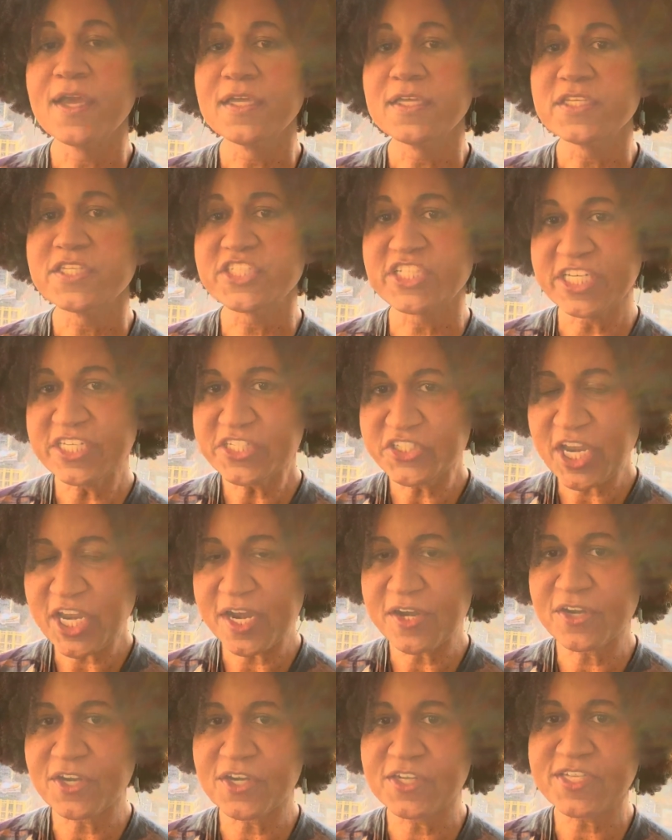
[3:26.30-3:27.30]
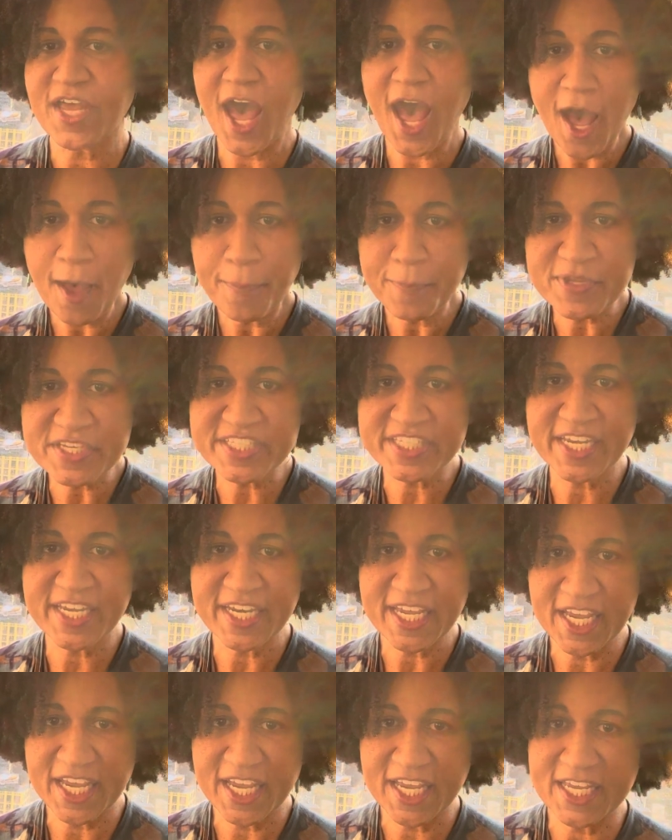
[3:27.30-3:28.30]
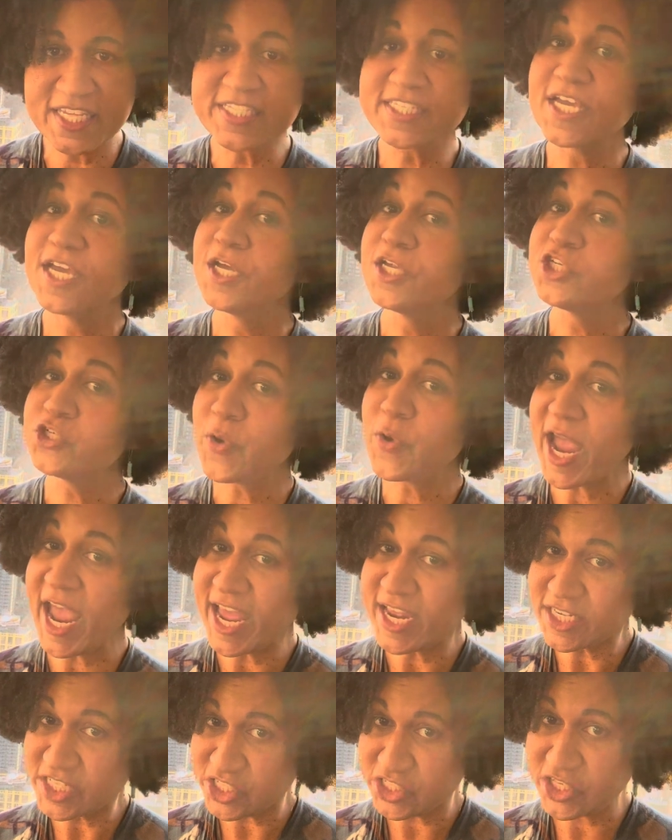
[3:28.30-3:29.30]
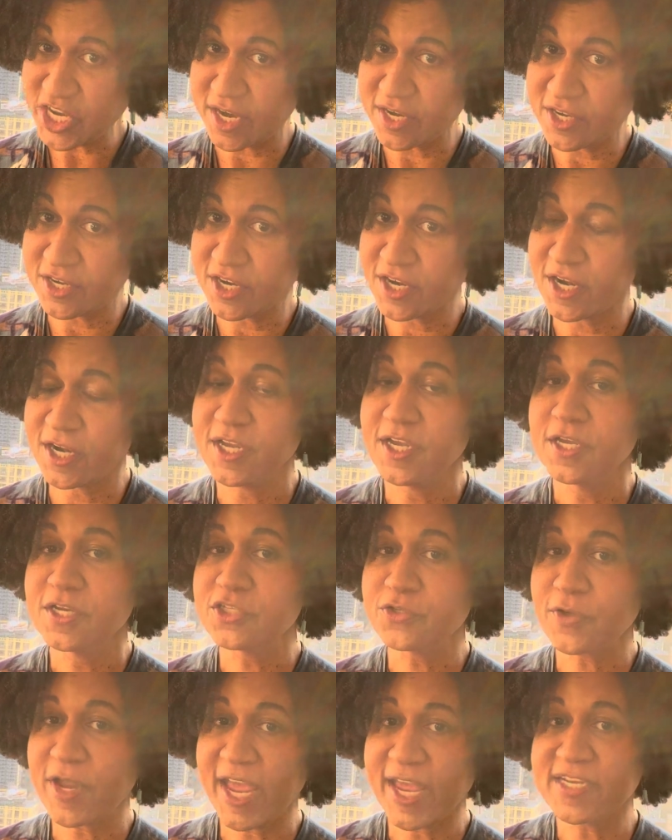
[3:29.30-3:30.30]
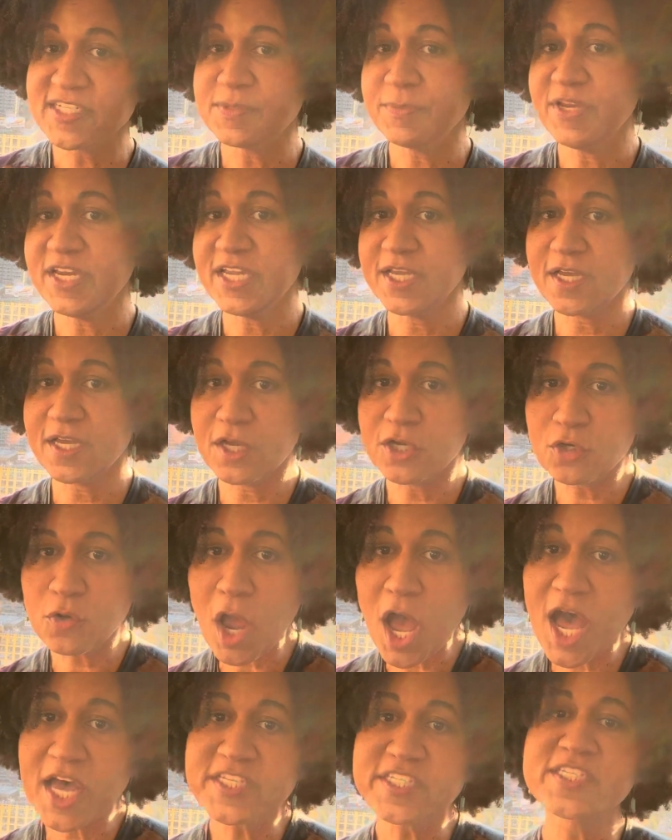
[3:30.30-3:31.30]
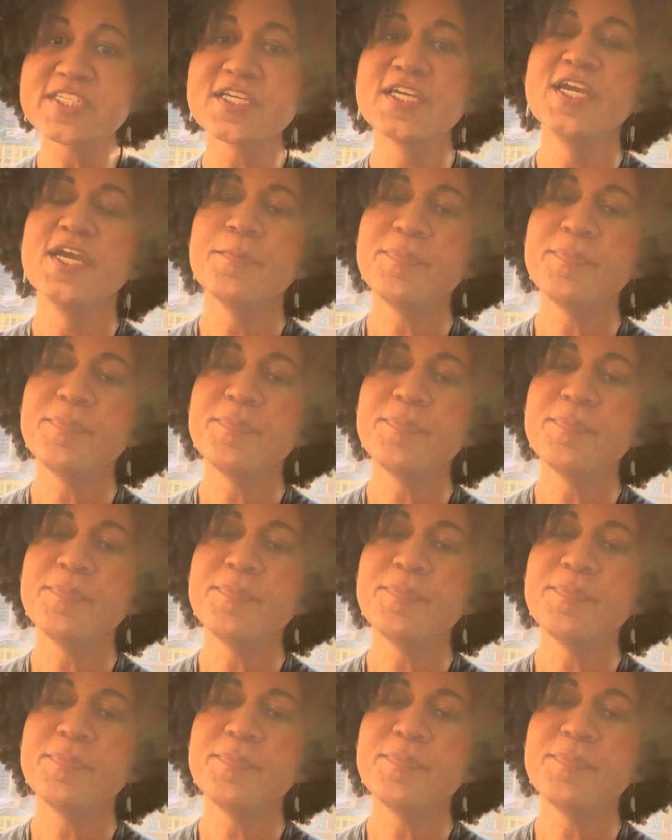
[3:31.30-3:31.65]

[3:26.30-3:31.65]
cisgender's opposite is transgender, trans meaning across,